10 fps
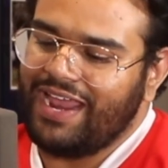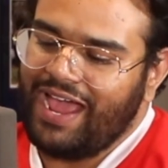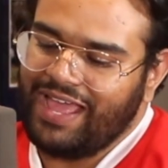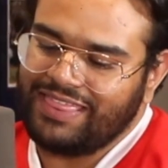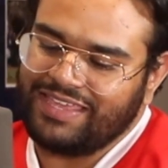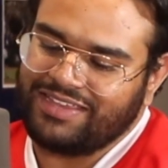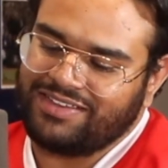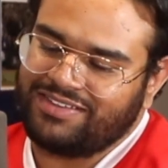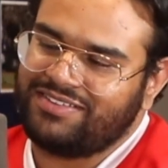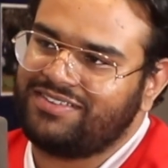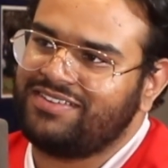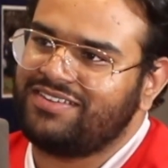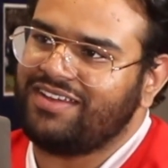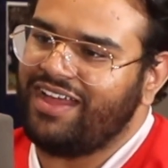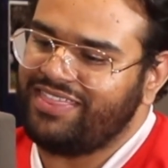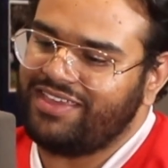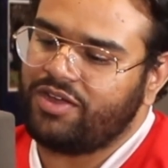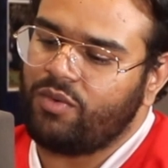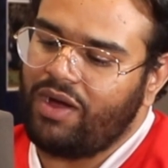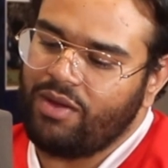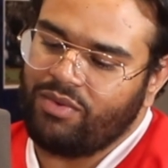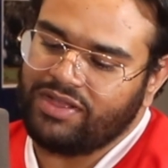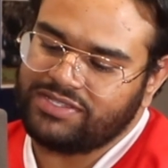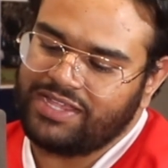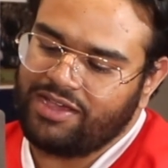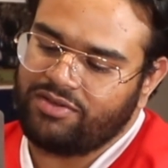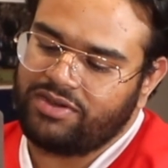I think Kawhi wants out.